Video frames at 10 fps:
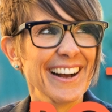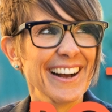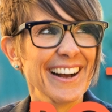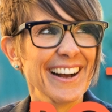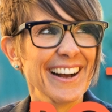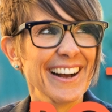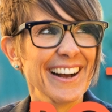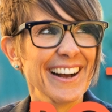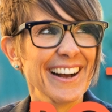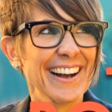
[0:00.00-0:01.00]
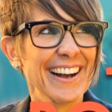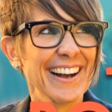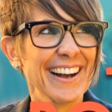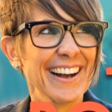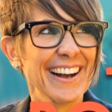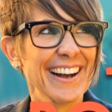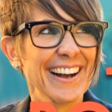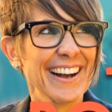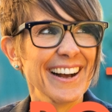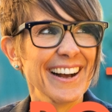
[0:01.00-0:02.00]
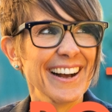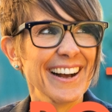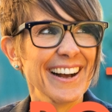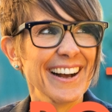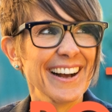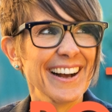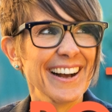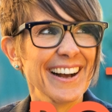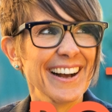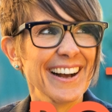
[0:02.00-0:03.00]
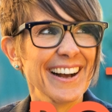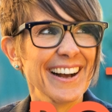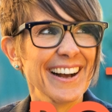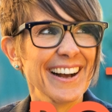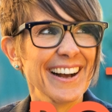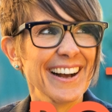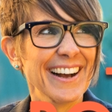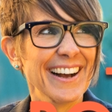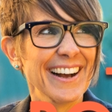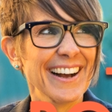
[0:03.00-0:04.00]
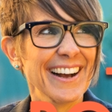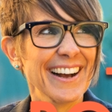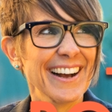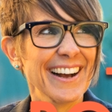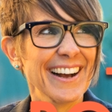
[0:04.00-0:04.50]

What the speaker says: The face doesn't move, so there is nothing to read.